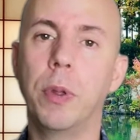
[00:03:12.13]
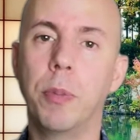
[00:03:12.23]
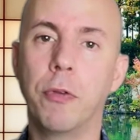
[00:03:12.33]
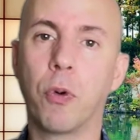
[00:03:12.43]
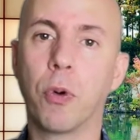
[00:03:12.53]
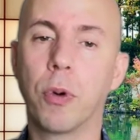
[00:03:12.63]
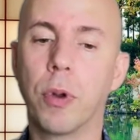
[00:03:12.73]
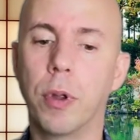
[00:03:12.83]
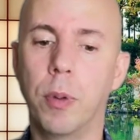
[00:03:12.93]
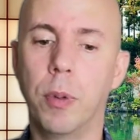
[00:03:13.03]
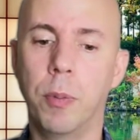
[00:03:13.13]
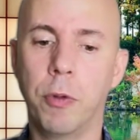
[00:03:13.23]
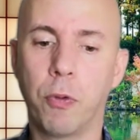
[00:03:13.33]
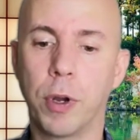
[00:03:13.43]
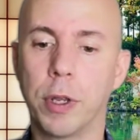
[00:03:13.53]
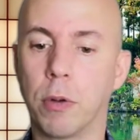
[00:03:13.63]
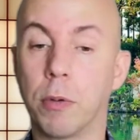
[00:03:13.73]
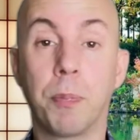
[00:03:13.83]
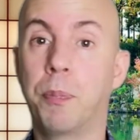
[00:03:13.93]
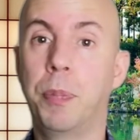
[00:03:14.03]
before that,
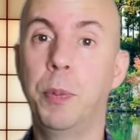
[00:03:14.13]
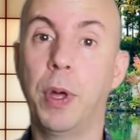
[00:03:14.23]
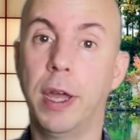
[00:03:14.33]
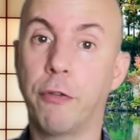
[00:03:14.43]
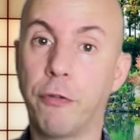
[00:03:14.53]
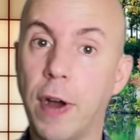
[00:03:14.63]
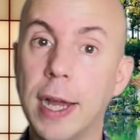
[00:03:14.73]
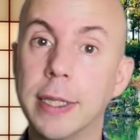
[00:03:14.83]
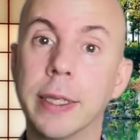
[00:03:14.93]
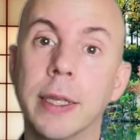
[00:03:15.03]
or people had a fight,